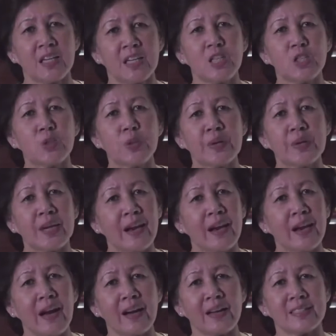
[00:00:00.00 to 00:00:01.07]
to
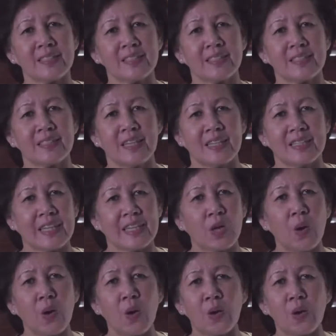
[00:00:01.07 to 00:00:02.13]
realize that
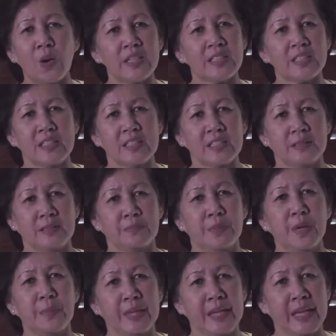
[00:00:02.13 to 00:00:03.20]
all is
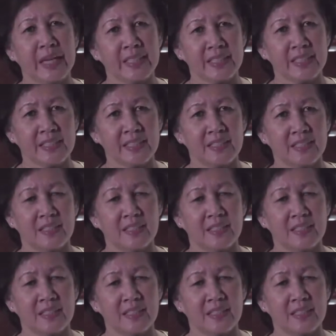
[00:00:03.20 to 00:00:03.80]
impermanence